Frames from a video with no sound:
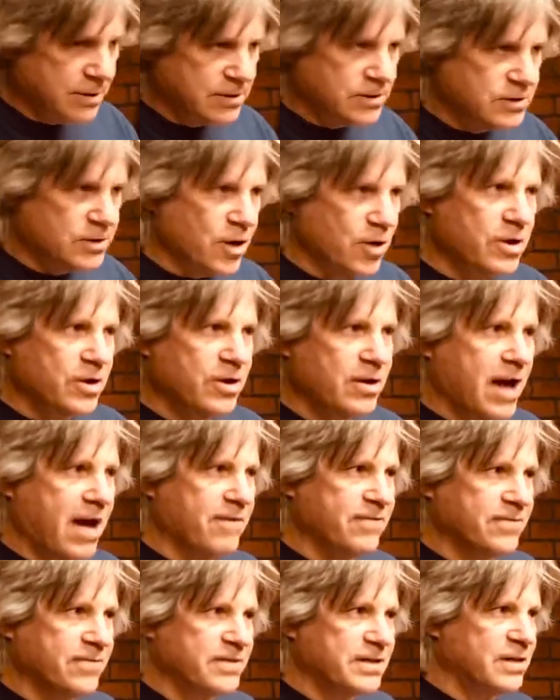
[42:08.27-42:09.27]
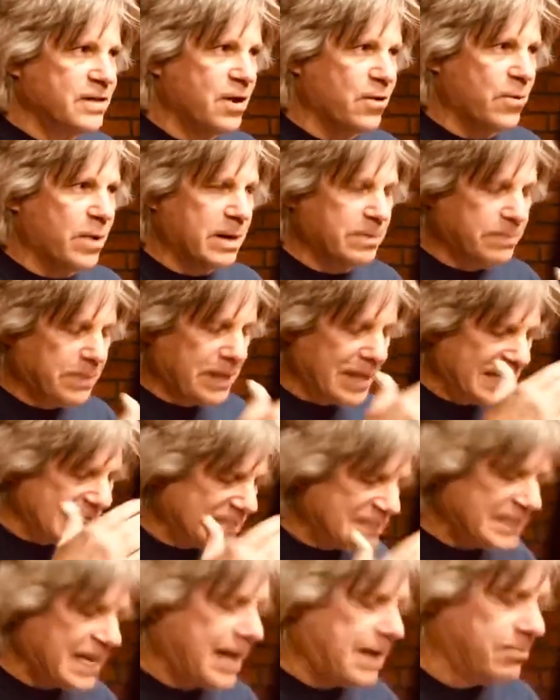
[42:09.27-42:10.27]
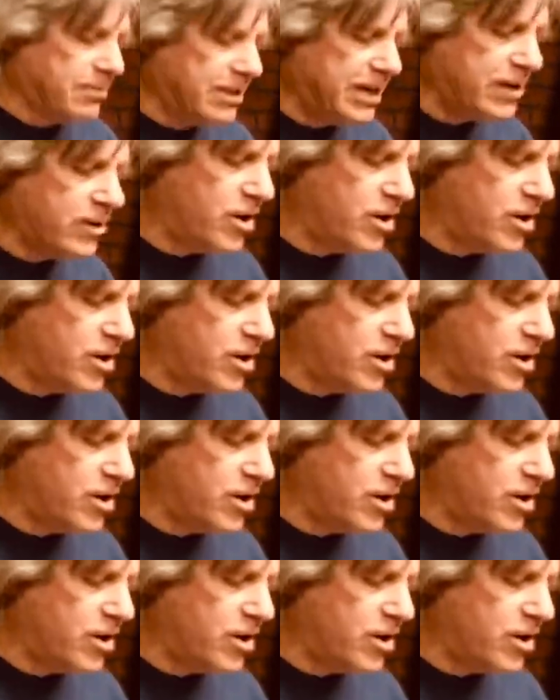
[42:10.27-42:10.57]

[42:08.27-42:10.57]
So you have, you don't want to play the same lick